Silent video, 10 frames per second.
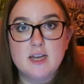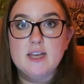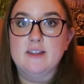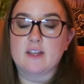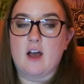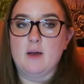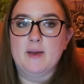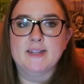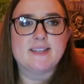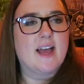in the
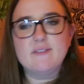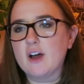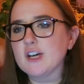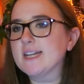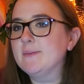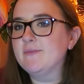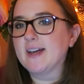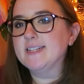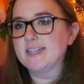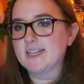comments. I have a hard time
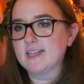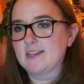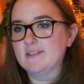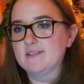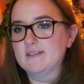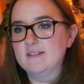finding